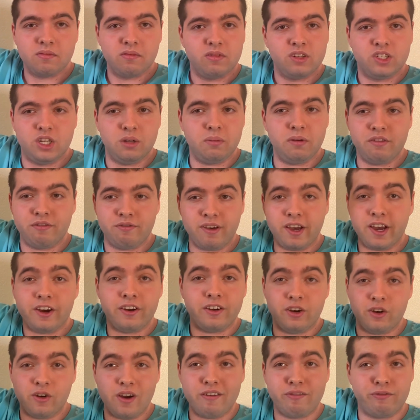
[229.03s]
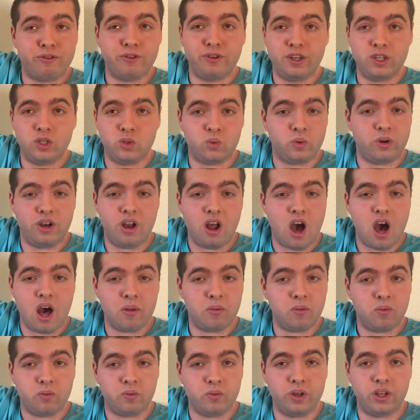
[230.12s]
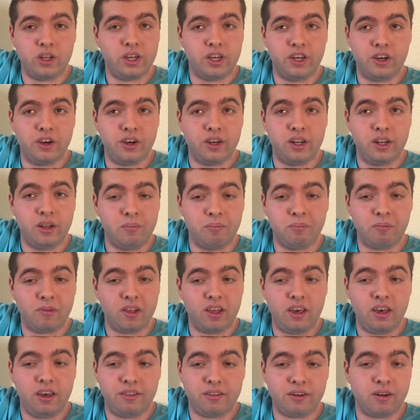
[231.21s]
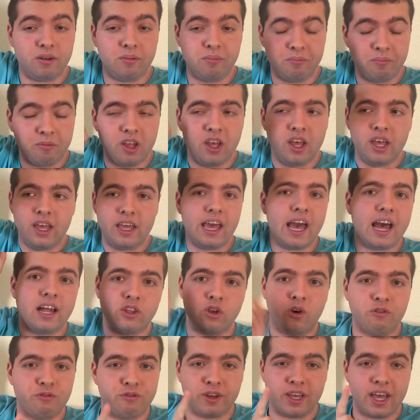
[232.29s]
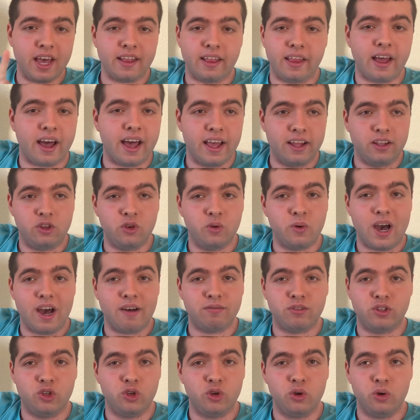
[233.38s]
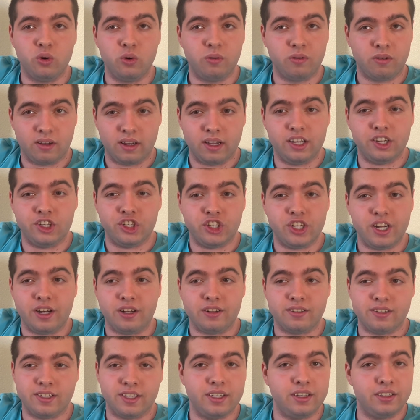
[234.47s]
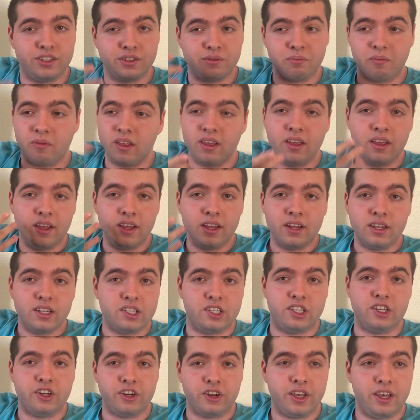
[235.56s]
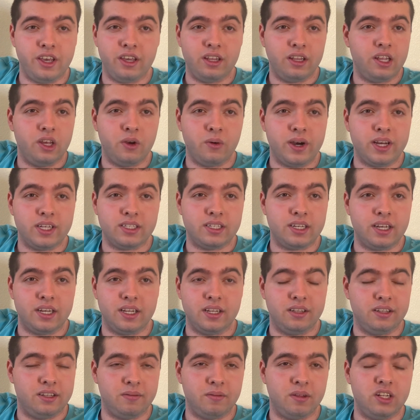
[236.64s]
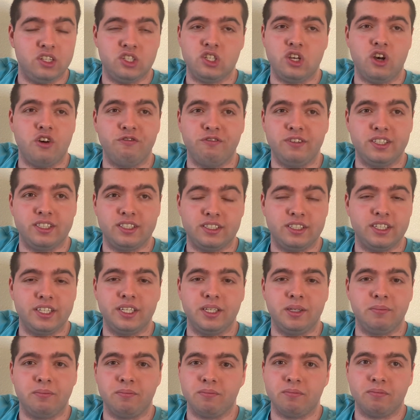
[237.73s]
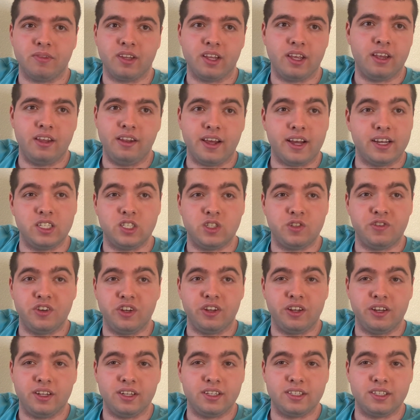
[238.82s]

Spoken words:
To be fair, the referees were not really good either. Yeah, don't forget that I do have two nationalities, Turkey and the US, and it's obviously a nice feeling to